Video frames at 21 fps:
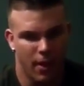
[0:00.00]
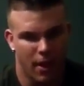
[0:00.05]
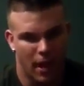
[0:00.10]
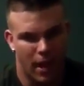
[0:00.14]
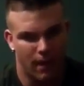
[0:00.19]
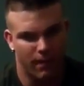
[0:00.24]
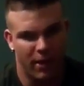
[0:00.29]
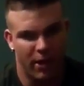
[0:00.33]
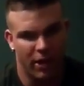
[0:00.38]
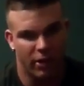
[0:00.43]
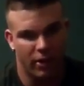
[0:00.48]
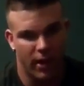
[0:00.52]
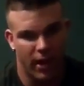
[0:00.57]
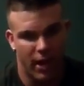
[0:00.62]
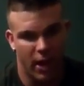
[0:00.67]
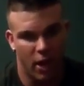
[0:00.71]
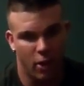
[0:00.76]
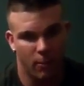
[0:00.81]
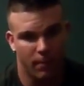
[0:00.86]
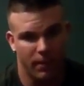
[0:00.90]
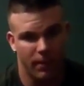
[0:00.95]
I'm here to
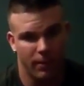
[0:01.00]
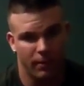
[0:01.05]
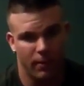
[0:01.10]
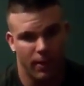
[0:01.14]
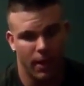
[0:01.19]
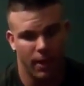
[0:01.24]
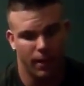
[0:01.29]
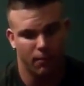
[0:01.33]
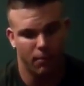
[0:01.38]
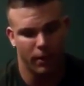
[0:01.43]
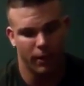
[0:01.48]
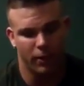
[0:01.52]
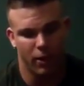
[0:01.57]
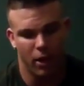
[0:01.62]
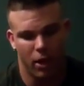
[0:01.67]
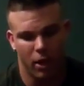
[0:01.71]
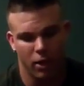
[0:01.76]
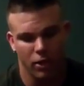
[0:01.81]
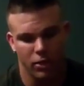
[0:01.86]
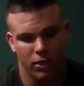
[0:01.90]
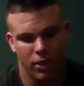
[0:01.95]
help and like bring
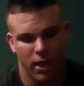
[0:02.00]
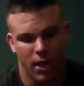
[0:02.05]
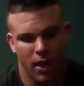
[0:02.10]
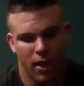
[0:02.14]
knowledge.